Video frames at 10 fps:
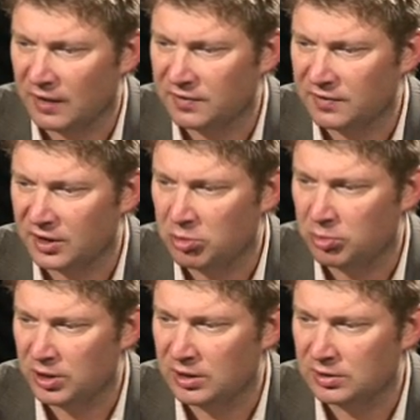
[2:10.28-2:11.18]
after
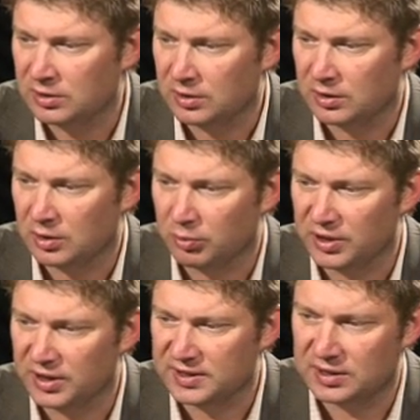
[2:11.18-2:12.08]
knight b8,
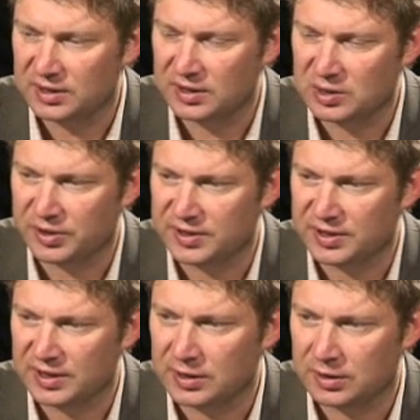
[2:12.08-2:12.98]
black's idea is
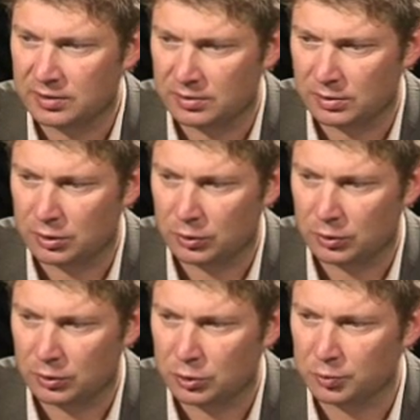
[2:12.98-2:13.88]
precisely
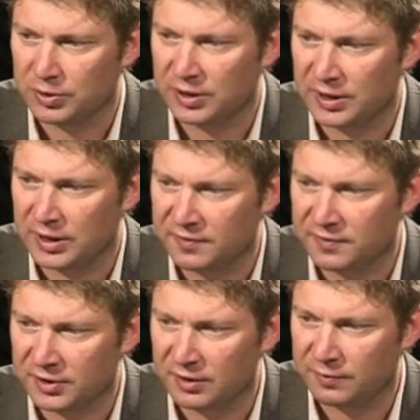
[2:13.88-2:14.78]
to play
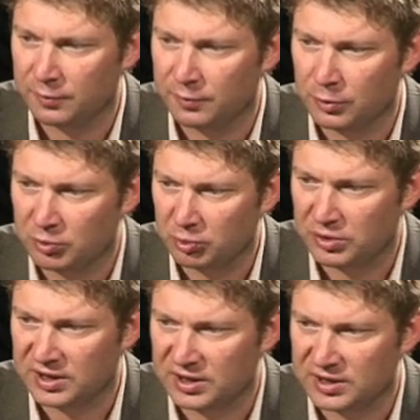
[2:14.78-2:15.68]
after a4,
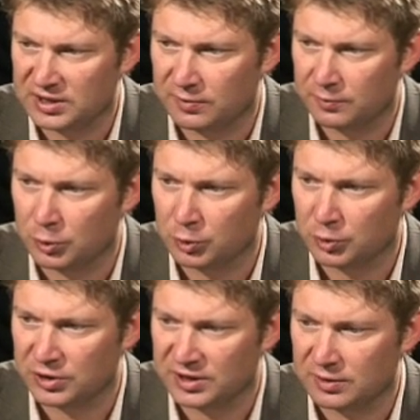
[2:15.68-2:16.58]
b takes a4,
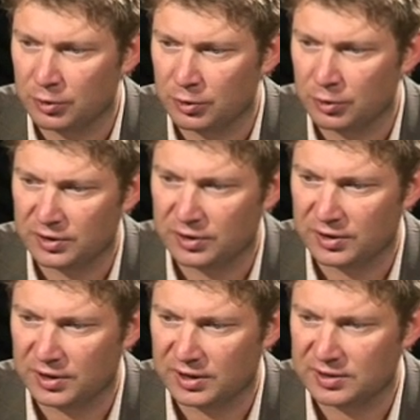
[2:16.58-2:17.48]
rook takes a4,
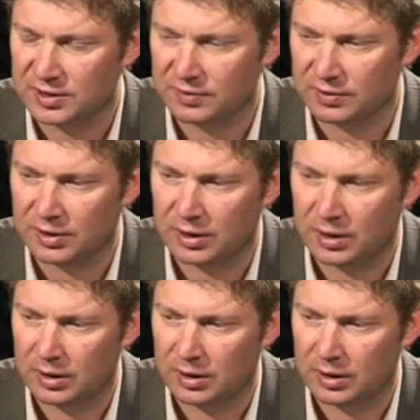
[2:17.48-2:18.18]
knight d7.